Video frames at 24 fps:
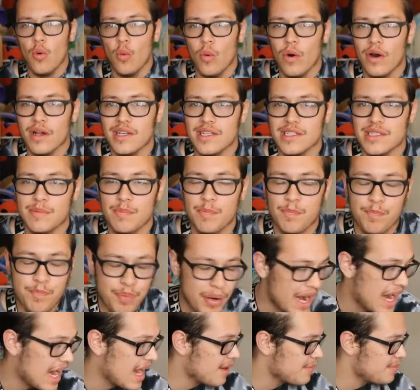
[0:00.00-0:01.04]
What is
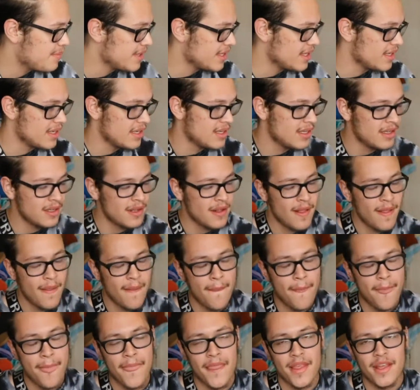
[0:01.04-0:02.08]
popping
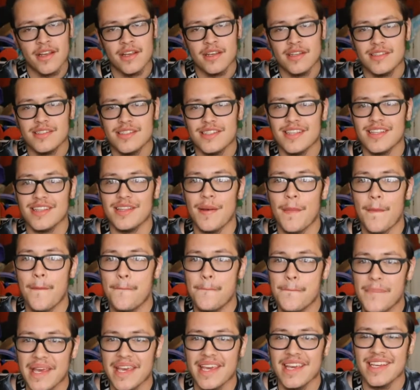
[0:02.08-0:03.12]
to the
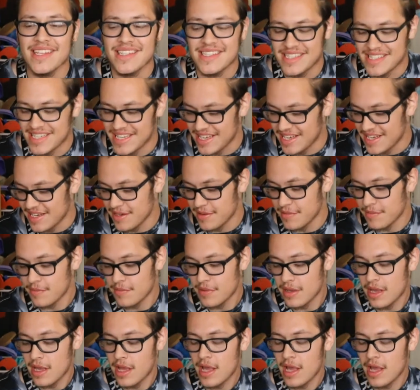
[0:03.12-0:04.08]
B team?